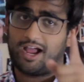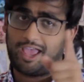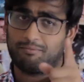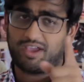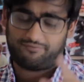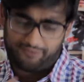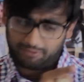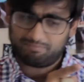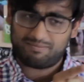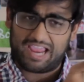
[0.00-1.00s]
and I am a
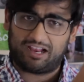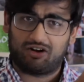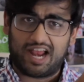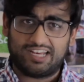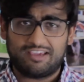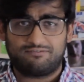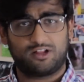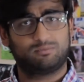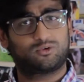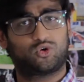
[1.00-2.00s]
filmmaker and a
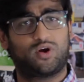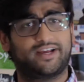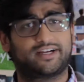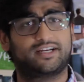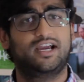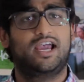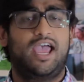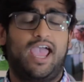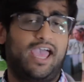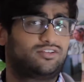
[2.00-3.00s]
film critic.
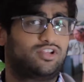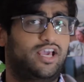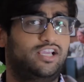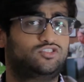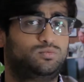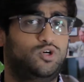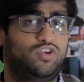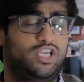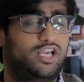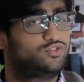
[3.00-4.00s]
And today's
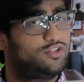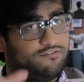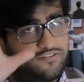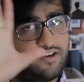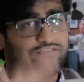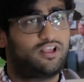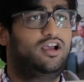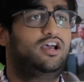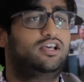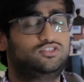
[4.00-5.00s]
movie is the fifth
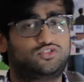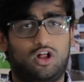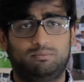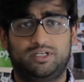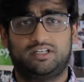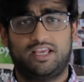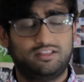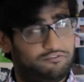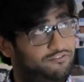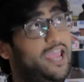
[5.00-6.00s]
installment
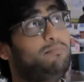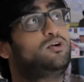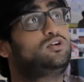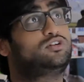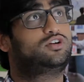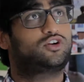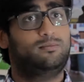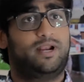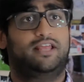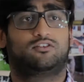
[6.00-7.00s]
in the fabled
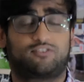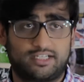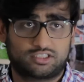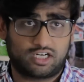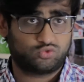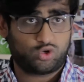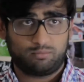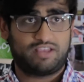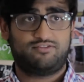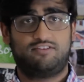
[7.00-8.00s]
Terminator franchise, one
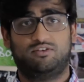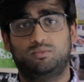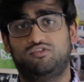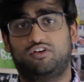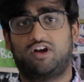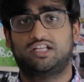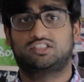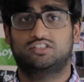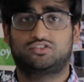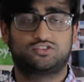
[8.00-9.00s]
of my favorite movie
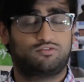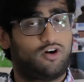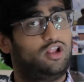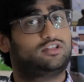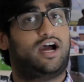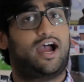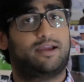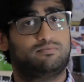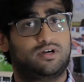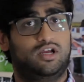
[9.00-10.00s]
franchises of all time,